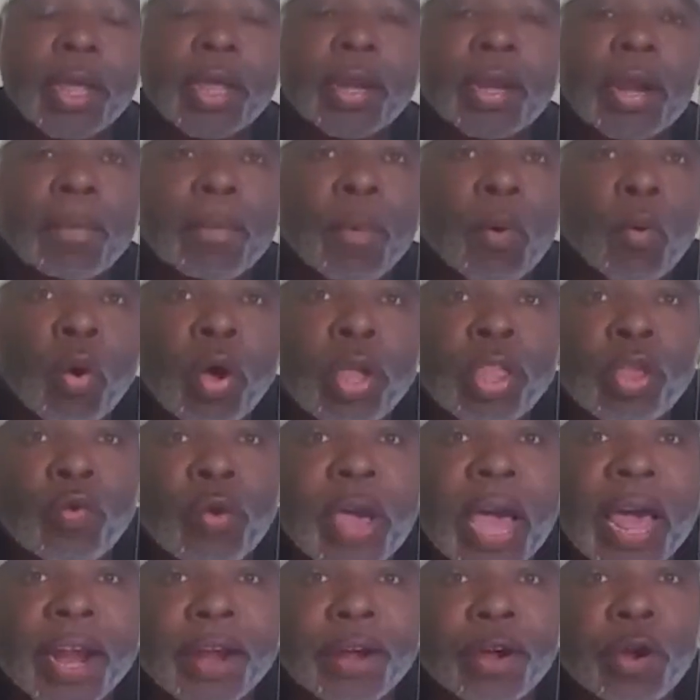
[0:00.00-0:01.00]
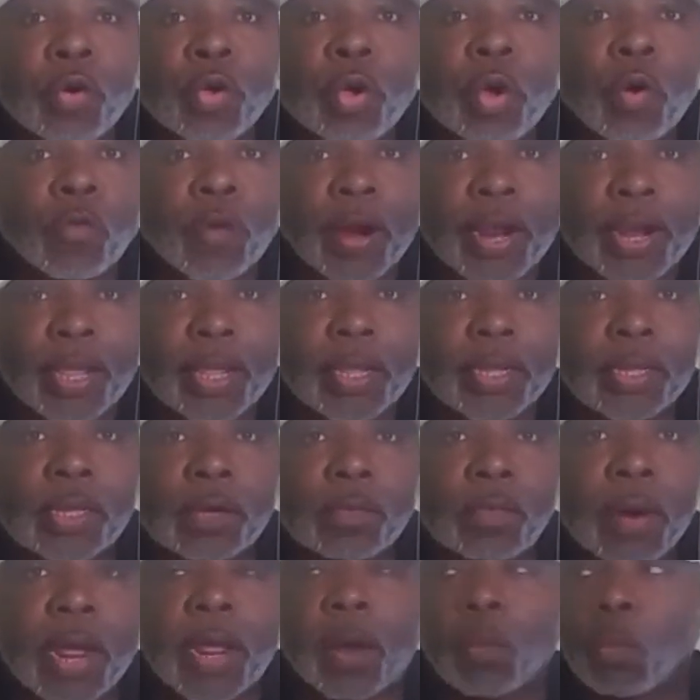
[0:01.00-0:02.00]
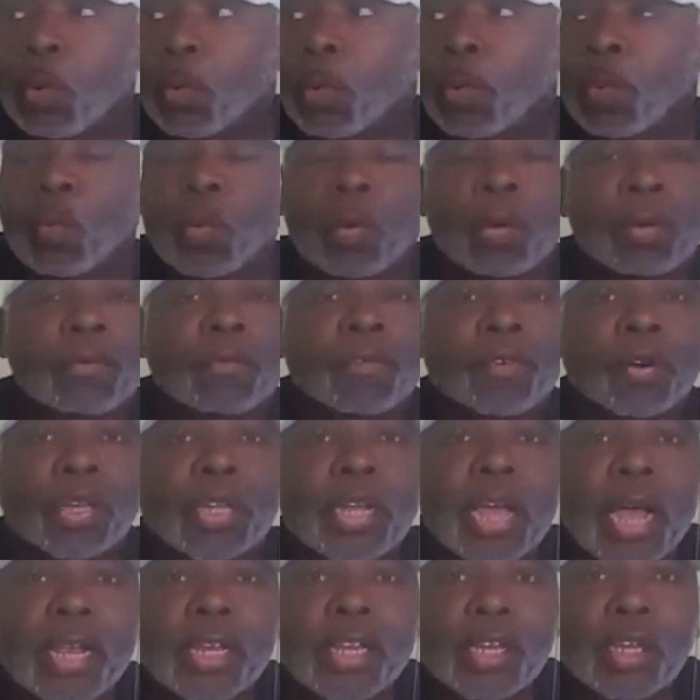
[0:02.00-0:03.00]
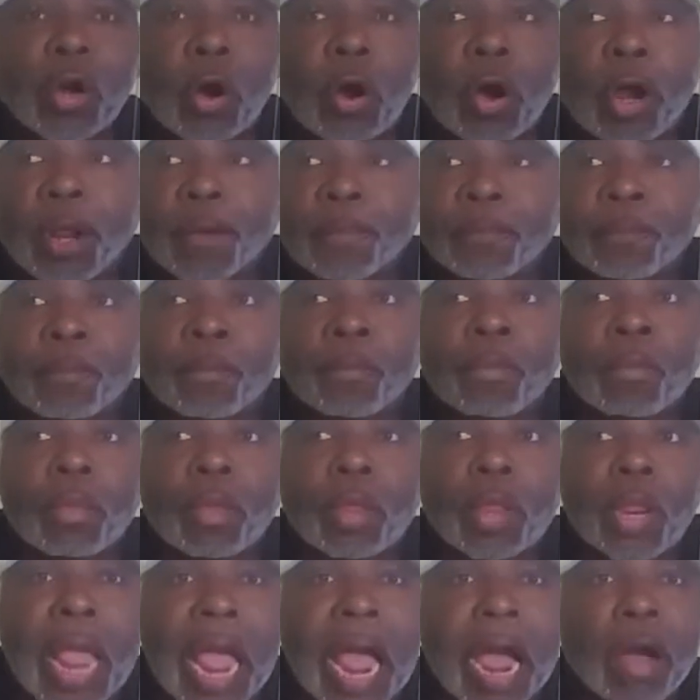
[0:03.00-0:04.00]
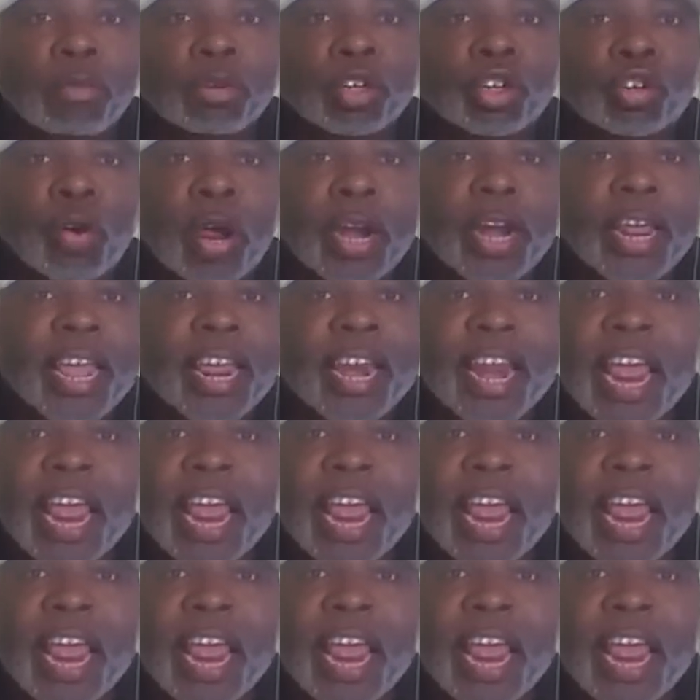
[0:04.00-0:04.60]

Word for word: Number one, you got to know your radius, right? When, when we first got started, I was trying to